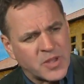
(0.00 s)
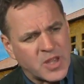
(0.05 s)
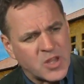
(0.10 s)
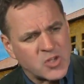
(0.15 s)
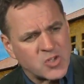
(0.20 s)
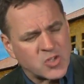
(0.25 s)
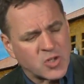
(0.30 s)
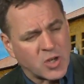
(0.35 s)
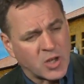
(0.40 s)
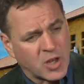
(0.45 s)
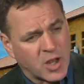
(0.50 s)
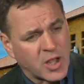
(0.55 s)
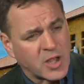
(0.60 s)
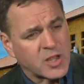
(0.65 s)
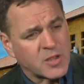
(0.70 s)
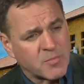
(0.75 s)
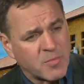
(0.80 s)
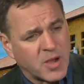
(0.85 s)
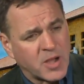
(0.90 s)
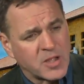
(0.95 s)
into
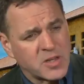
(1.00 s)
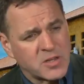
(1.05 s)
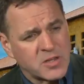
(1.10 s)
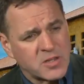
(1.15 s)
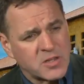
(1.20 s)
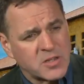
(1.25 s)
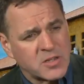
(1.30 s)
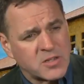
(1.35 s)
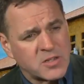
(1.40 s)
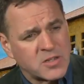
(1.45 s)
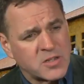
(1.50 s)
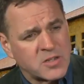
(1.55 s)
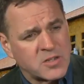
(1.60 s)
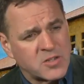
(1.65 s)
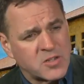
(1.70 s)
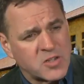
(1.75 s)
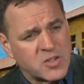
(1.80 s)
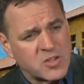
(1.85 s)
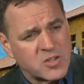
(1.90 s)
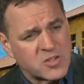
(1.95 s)
like-minded
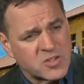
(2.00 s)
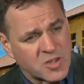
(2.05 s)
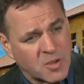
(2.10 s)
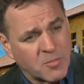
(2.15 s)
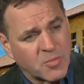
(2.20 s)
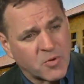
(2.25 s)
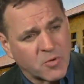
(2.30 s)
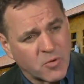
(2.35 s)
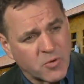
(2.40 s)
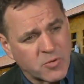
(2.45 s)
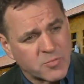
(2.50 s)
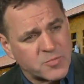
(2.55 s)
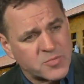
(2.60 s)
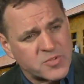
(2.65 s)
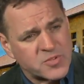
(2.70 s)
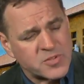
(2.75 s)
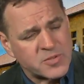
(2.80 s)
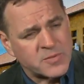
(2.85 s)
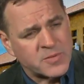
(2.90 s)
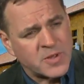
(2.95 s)

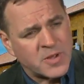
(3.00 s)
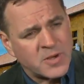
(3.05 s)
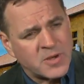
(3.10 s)
subgroups.